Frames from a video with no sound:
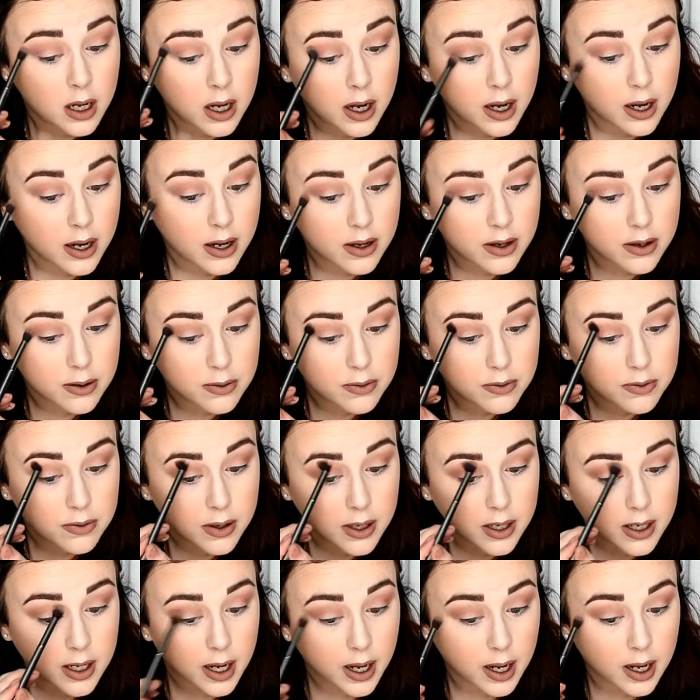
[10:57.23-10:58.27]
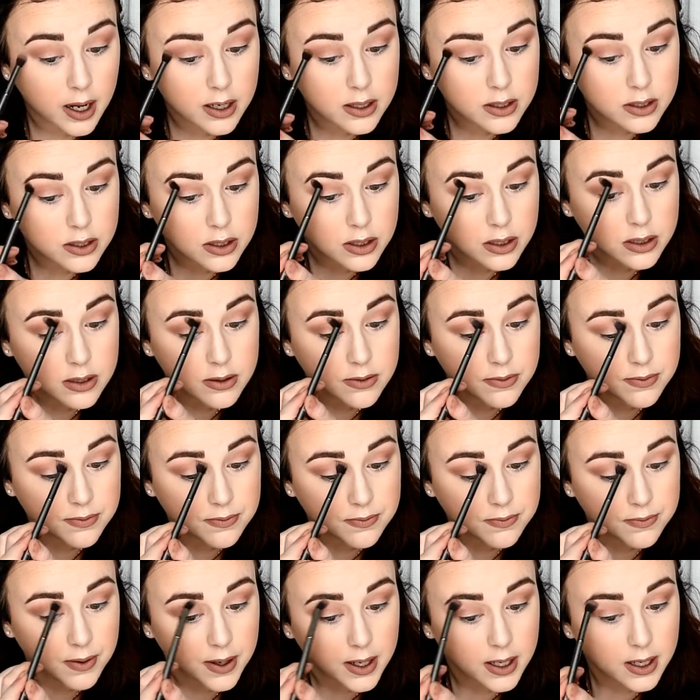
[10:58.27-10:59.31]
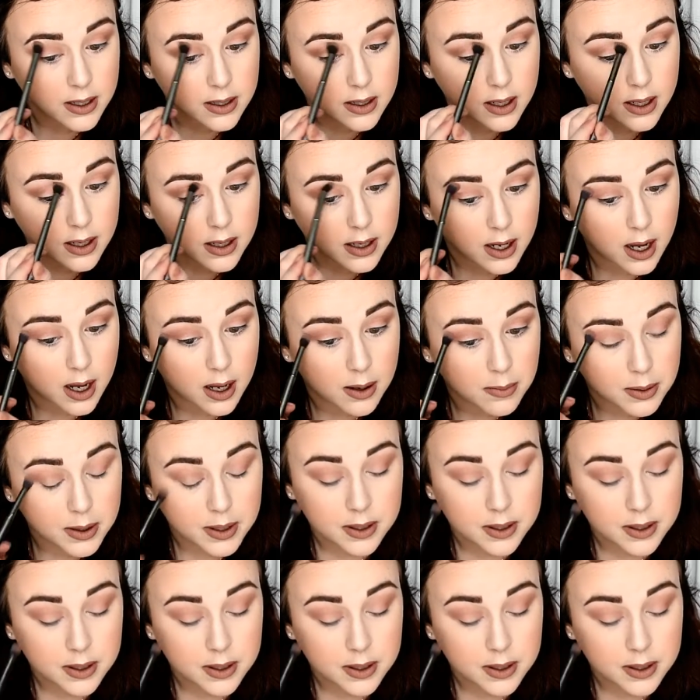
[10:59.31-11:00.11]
Every day she's fighting that nap.